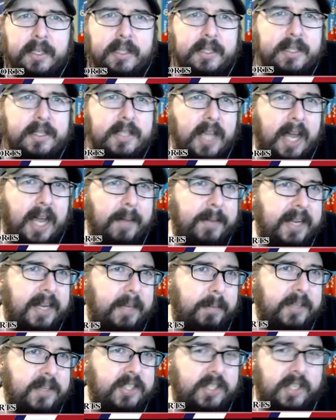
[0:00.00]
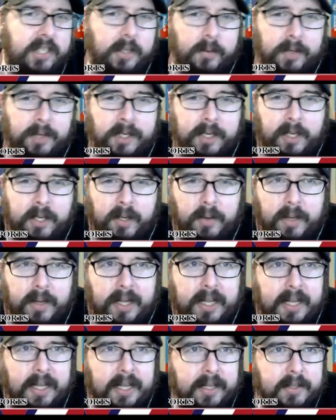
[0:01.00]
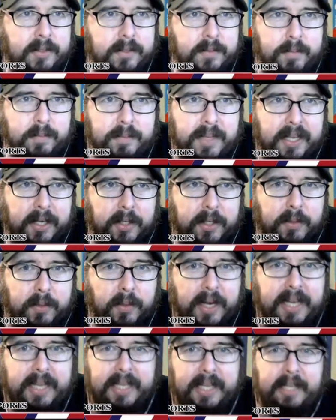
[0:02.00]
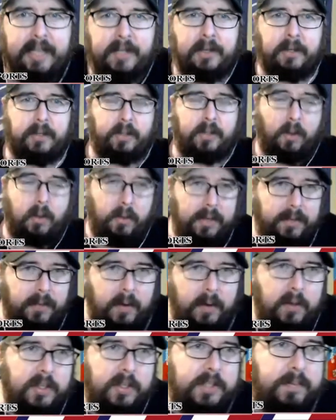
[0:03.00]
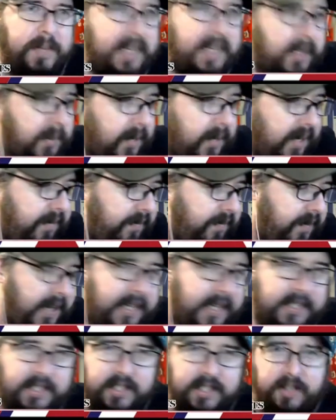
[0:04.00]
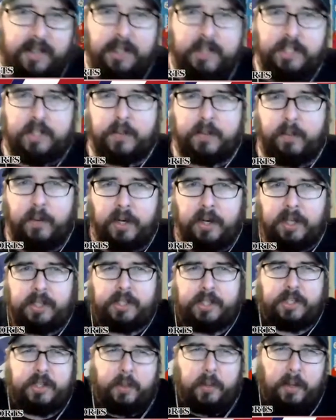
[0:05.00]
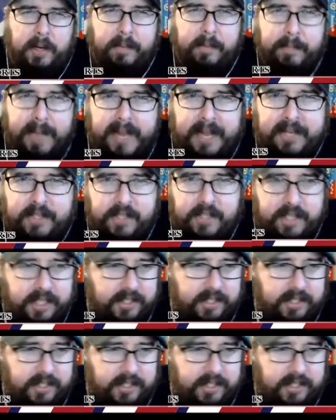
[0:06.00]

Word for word: Dominic Mysterio uh, being a great heel, Cody Rhodes being a great face. This works. Short match gets